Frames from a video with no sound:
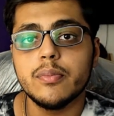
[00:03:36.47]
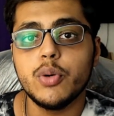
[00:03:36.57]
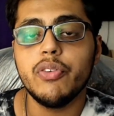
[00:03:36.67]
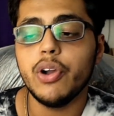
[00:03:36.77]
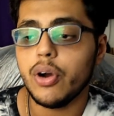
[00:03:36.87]

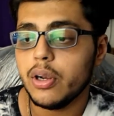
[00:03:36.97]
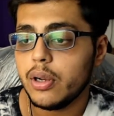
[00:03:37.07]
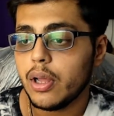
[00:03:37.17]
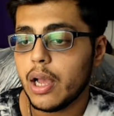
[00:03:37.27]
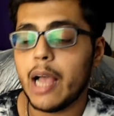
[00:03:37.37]
Moving
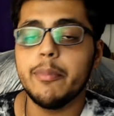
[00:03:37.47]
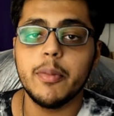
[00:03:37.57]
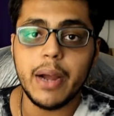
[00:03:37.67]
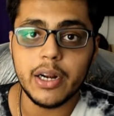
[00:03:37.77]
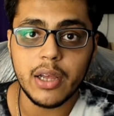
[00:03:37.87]
on,
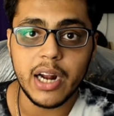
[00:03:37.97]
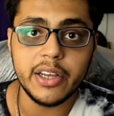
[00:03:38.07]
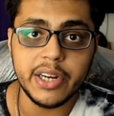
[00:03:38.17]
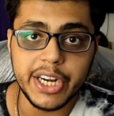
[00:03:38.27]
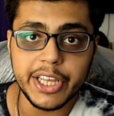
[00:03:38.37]
Amrabat had
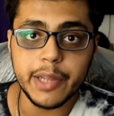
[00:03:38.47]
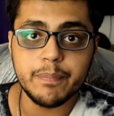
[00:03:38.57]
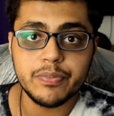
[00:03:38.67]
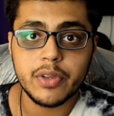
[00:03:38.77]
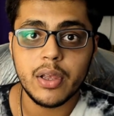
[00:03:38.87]
a great
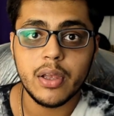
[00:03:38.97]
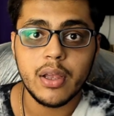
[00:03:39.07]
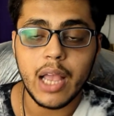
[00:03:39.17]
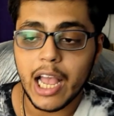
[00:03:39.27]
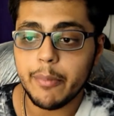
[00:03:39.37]
game.
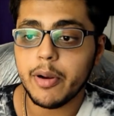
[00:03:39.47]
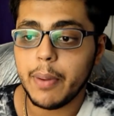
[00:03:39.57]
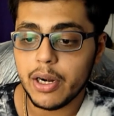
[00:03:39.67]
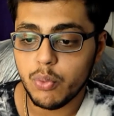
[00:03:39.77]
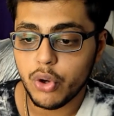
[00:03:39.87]

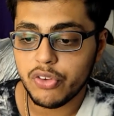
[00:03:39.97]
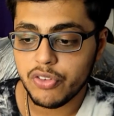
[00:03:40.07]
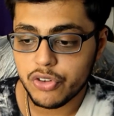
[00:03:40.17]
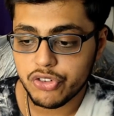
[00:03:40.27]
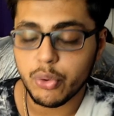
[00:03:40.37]
Amrabat
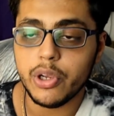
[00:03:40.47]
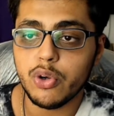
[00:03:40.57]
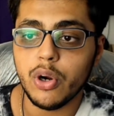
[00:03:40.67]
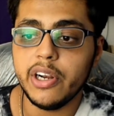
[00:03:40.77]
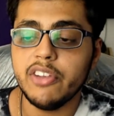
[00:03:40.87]
was
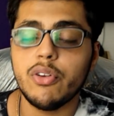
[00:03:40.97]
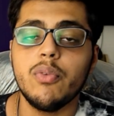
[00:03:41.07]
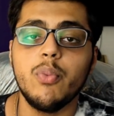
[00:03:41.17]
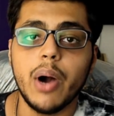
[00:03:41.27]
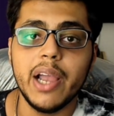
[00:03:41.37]
showing qualities
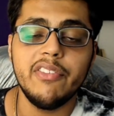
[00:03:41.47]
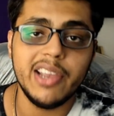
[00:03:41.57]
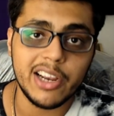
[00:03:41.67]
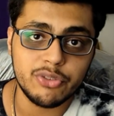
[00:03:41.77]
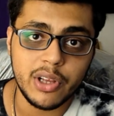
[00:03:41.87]
of why
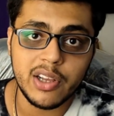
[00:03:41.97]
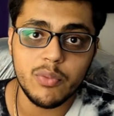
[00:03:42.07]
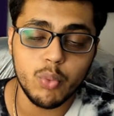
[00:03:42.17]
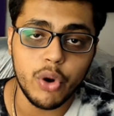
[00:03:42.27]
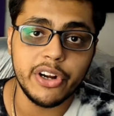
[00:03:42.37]
we actually
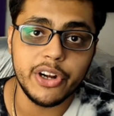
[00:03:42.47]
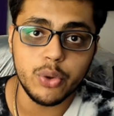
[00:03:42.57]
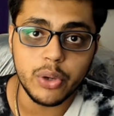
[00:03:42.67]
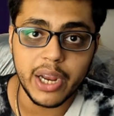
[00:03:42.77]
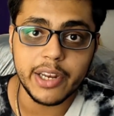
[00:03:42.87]
wanted
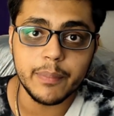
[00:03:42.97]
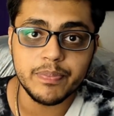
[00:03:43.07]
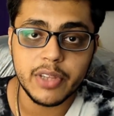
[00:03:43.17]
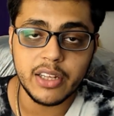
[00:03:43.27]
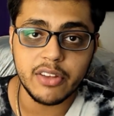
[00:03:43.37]
to get him
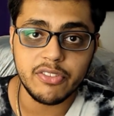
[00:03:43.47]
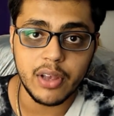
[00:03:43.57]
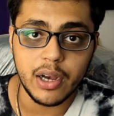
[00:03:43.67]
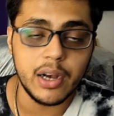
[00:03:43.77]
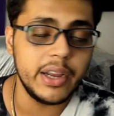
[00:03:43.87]
this
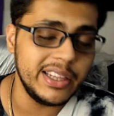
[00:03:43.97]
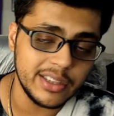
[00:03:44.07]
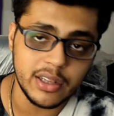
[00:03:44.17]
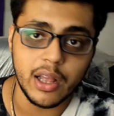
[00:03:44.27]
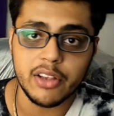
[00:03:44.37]
in
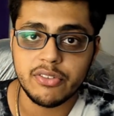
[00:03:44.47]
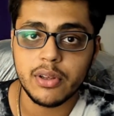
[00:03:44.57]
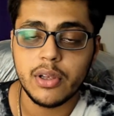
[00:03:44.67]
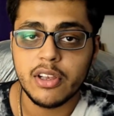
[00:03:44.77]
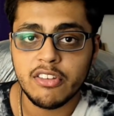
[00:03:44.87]
the last
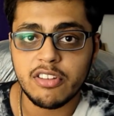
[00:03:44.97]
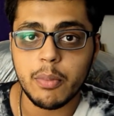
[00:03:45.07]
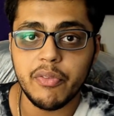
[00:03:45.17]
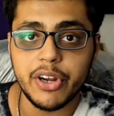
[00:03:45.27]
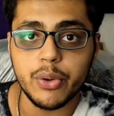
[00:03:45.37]

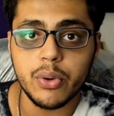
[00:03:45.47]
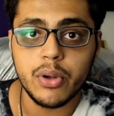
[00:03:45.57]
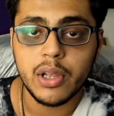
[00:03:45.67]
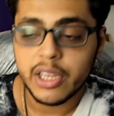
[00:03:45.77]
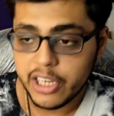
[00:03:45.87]
summer window.
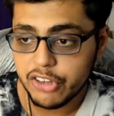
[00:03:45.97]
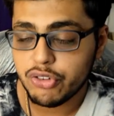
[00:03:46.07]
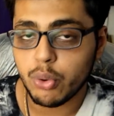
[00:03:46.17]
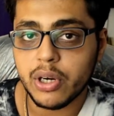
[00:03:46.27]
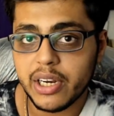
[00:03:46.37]
He
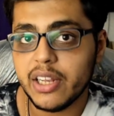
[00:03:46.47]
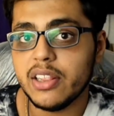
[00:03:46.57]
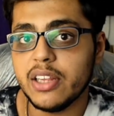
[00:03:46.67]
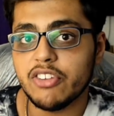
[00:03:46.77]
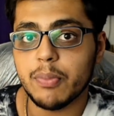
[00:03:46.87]
showed it
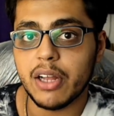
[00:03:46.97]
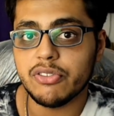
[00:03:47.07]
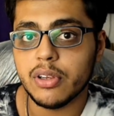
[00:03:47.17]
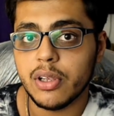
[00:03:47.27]
in this match.